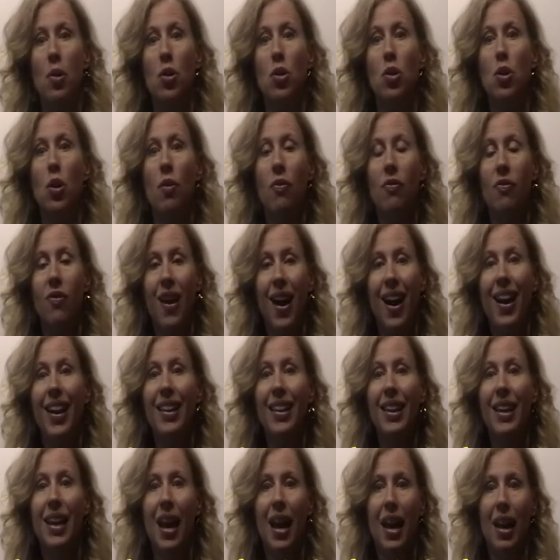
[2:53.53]
so
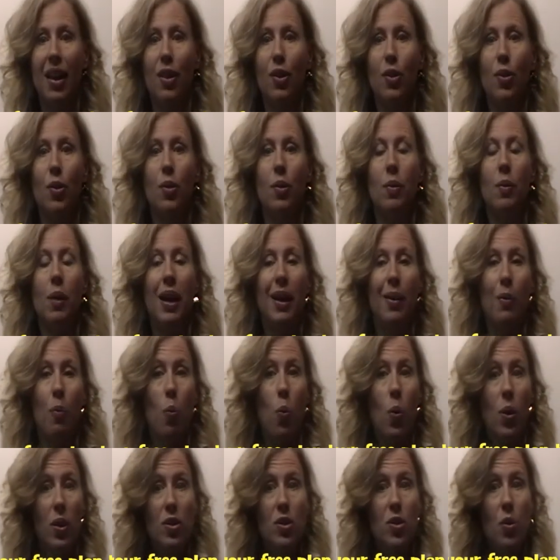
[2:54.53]
finally I learned like
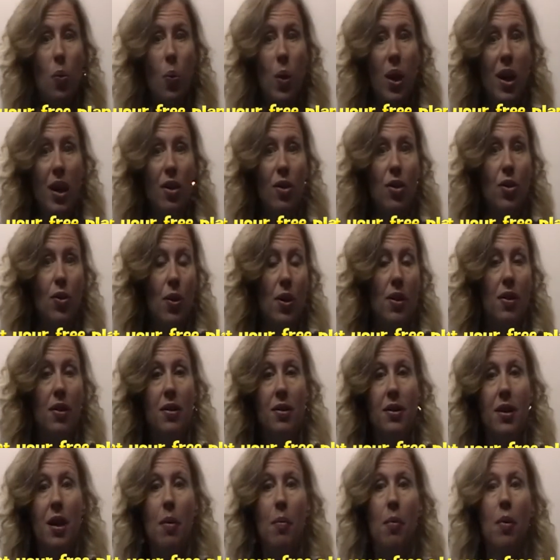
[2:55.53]
once a week during the
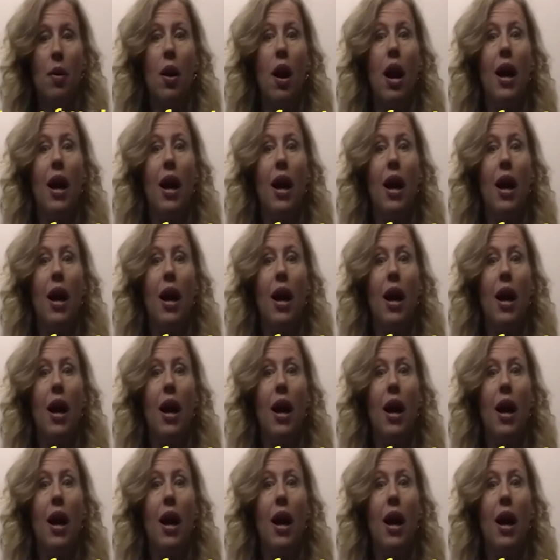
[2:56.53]
summer